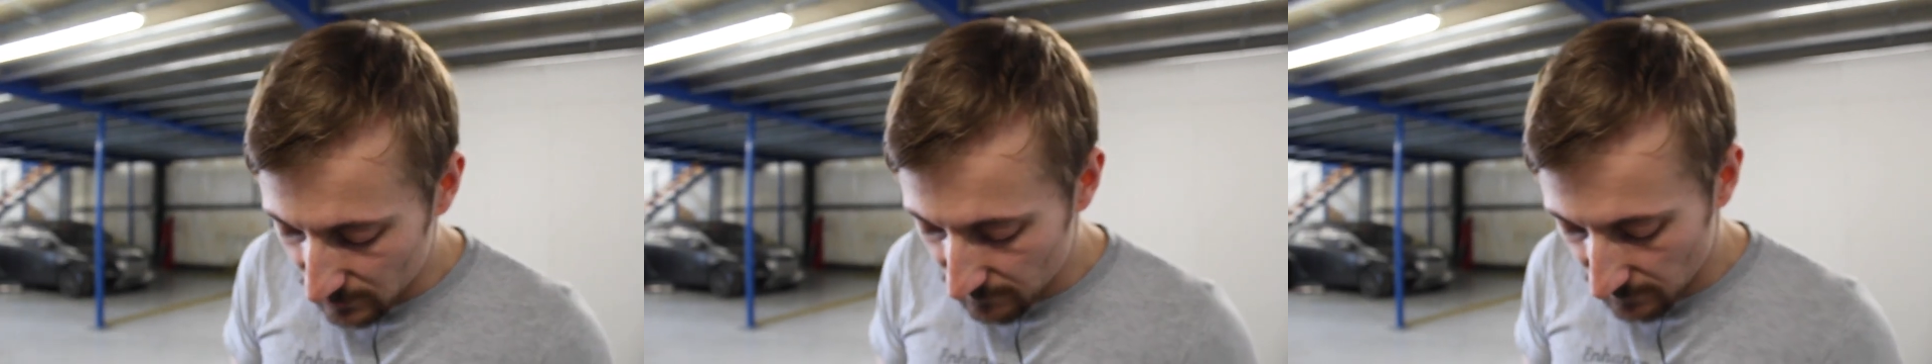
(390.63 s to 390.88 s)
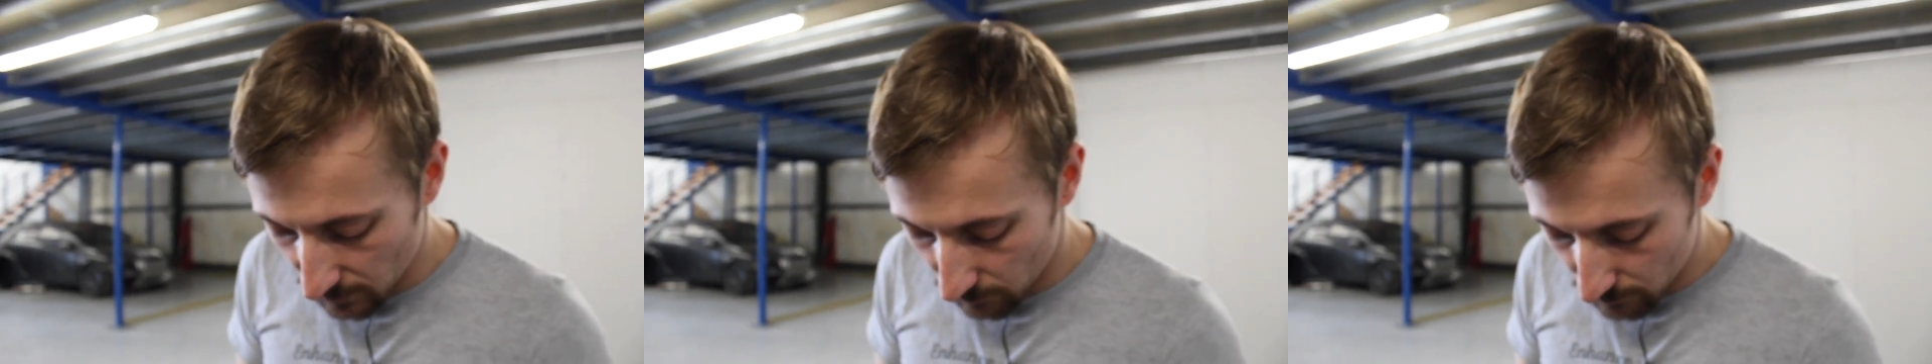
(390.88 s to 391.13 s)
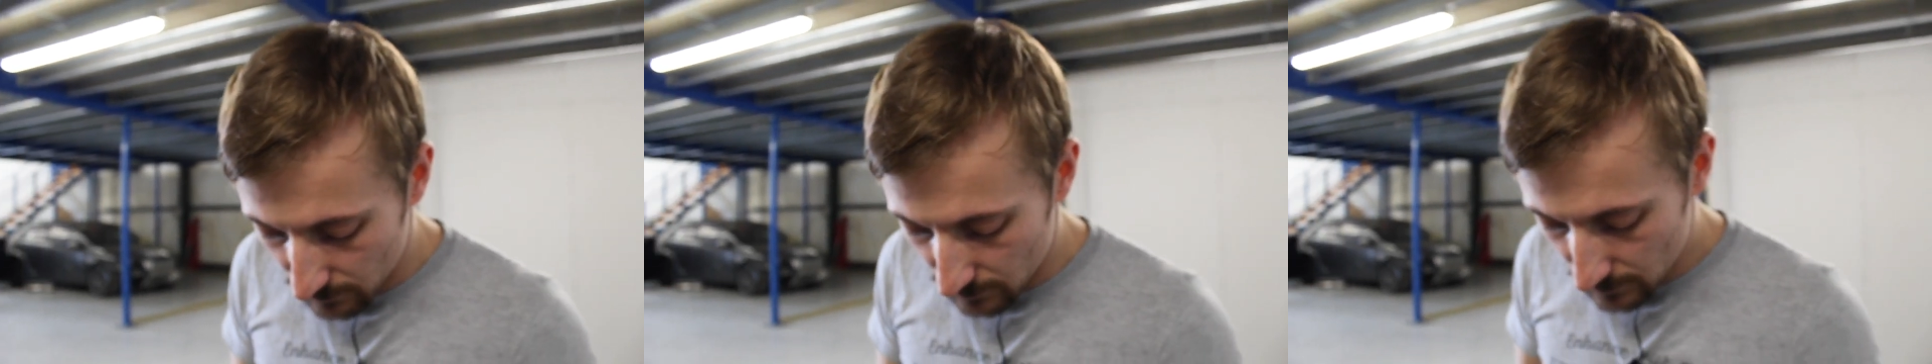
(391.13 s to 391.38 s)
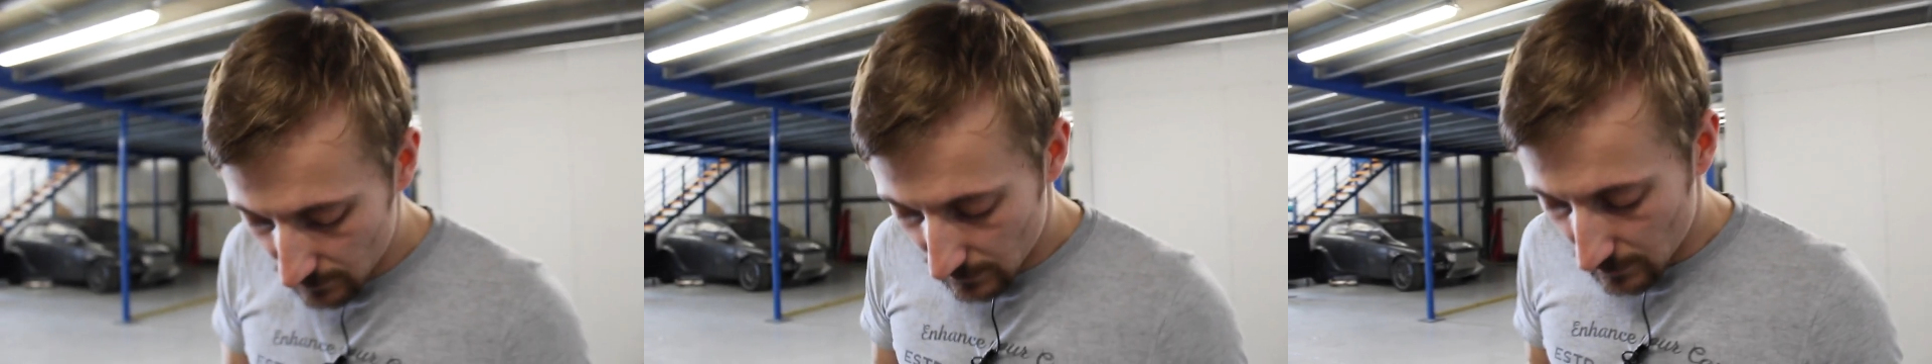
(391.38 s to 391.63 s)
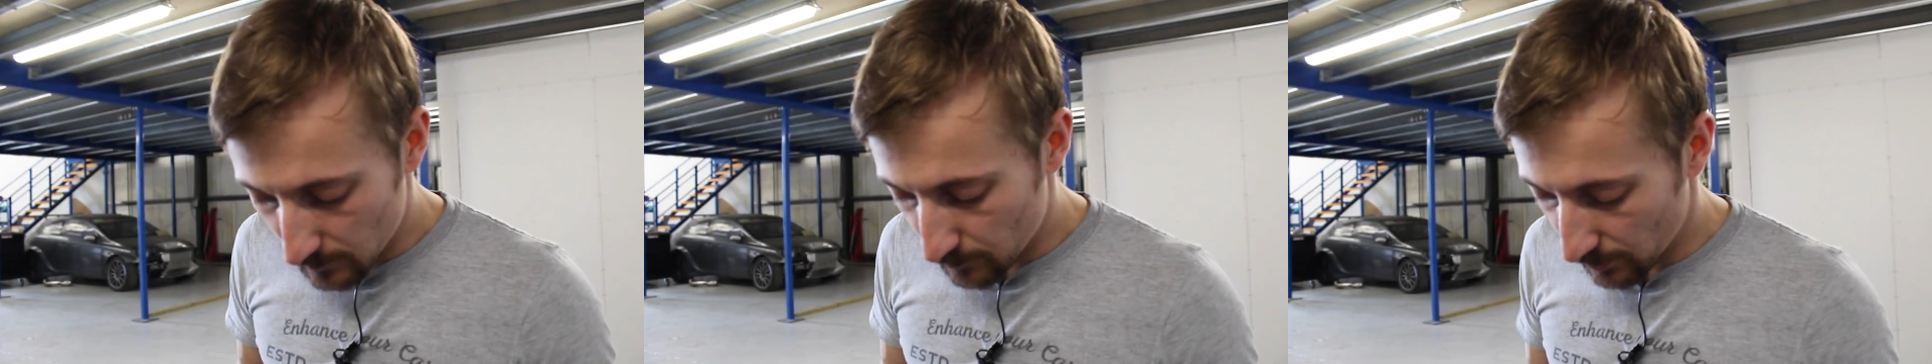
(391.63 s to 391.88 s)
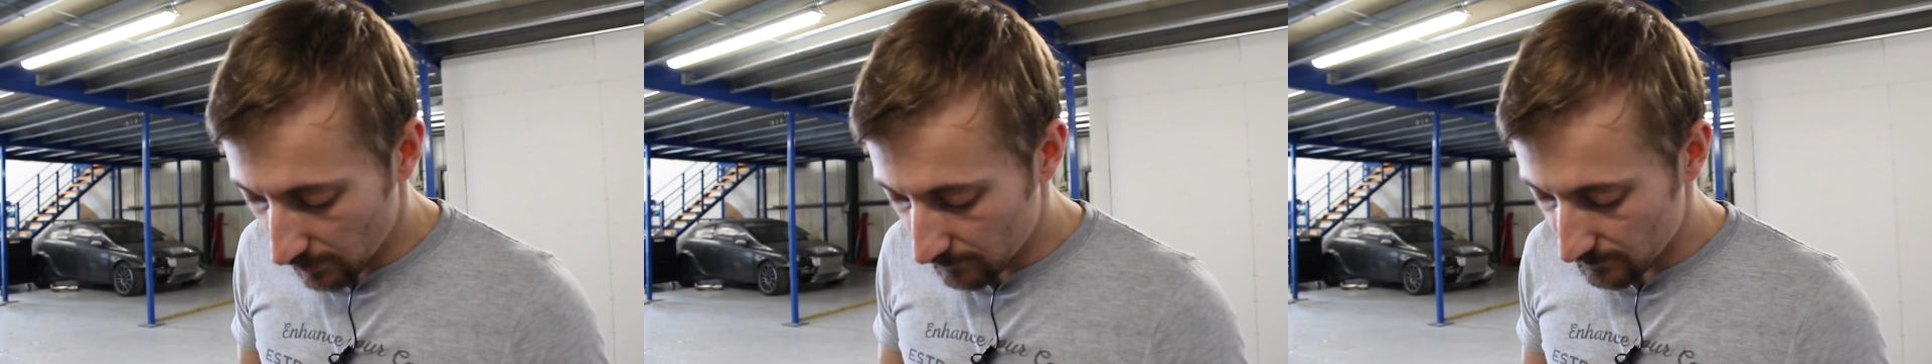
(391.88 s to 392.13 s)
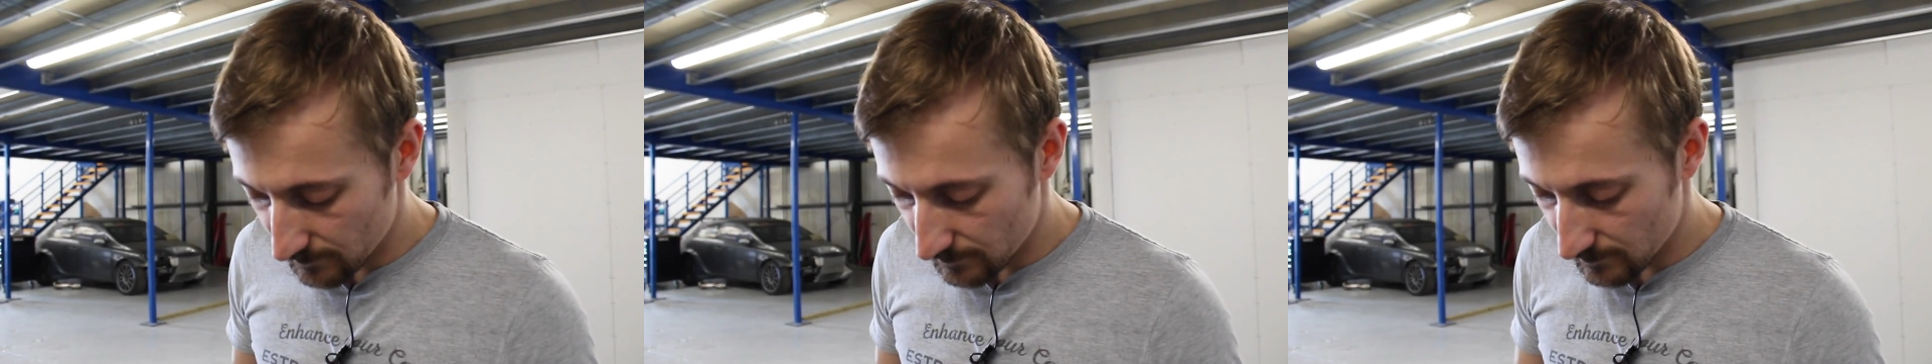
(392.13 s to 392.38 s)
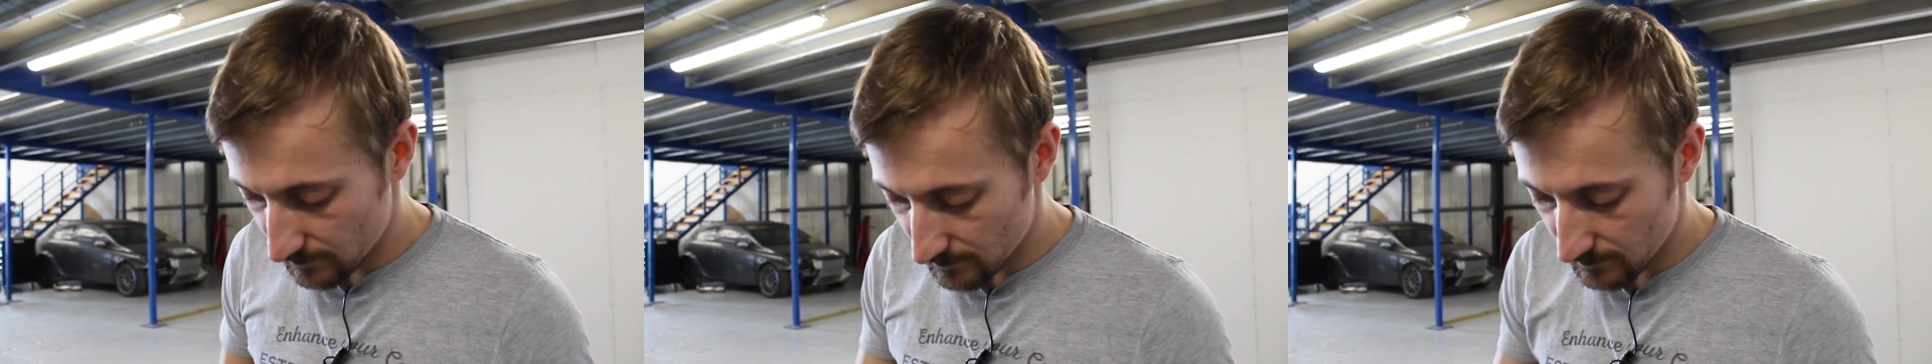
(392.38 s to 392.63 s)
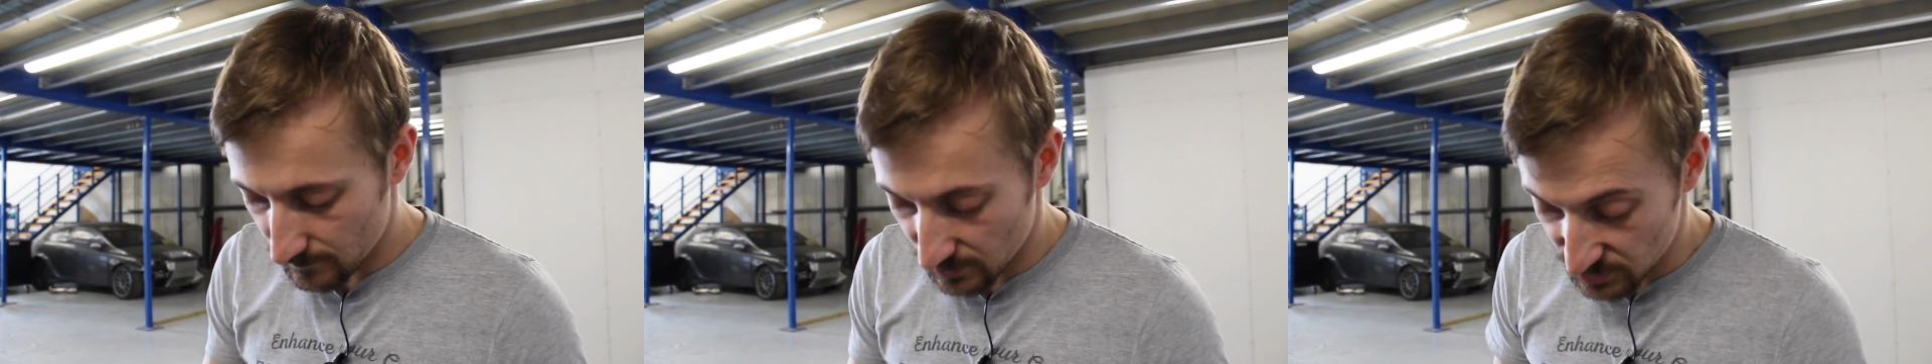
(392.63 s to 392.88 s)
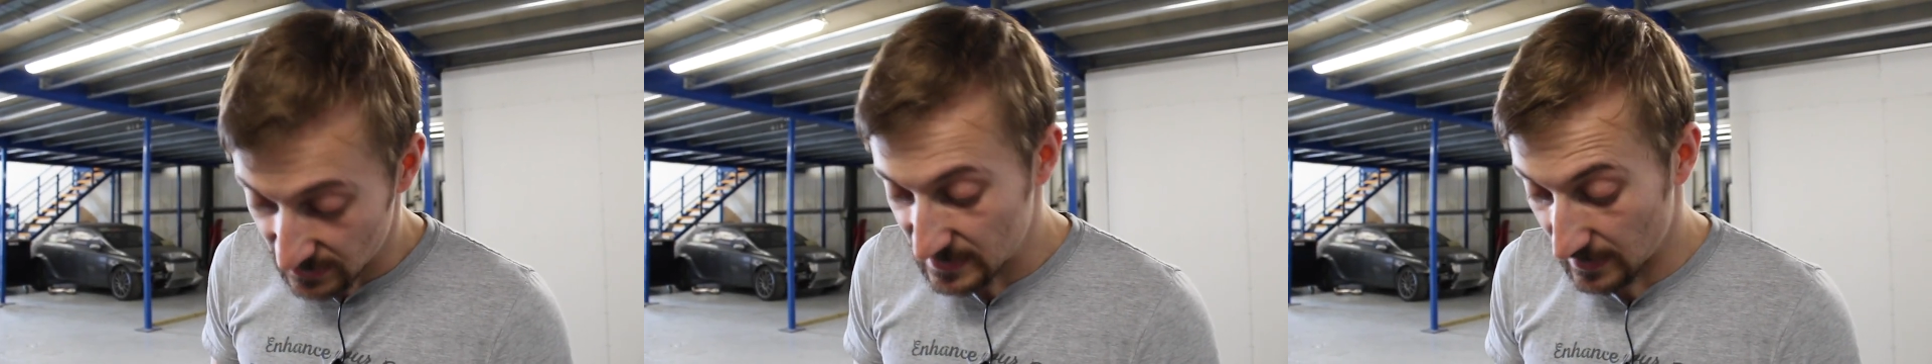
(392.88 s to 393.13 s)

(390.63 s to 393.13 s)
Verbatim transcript: difficult, but the G